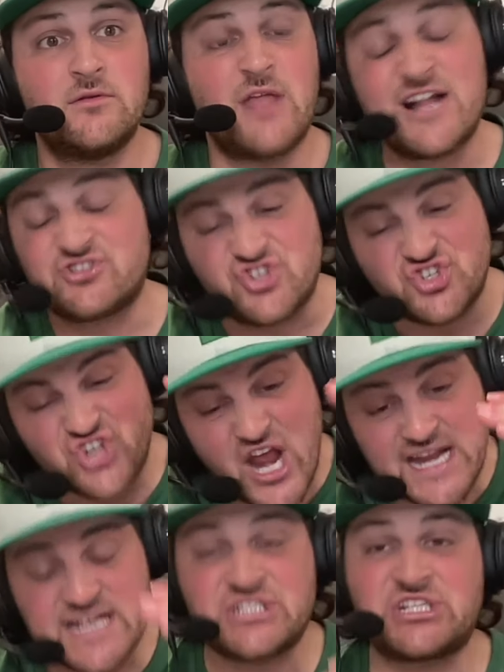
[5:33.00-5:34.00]
That
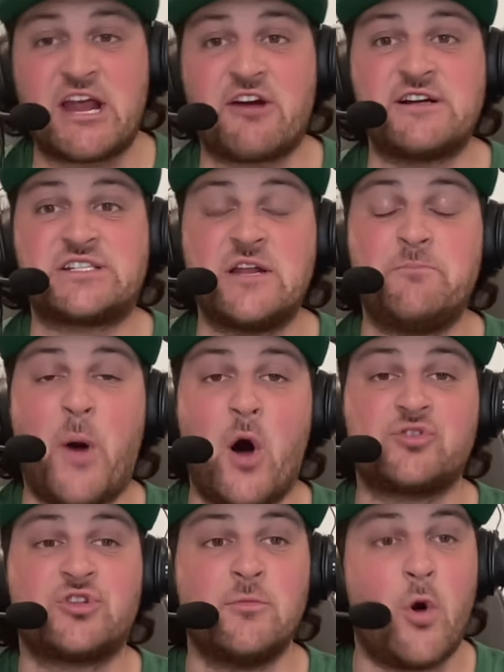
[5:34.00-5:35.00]
shitty series in
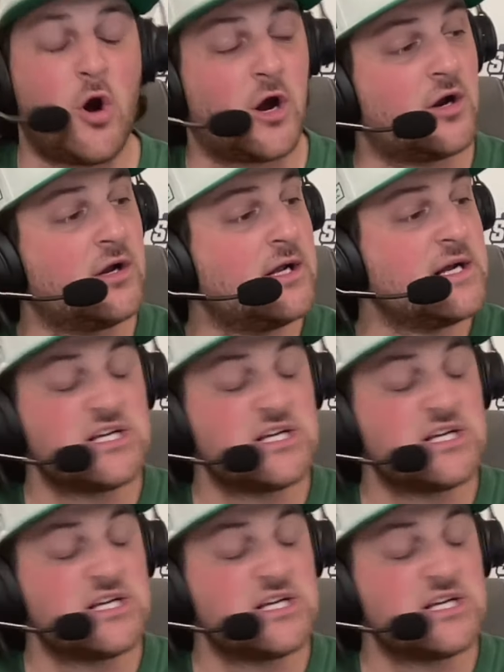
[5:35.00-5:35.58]
Baltimore,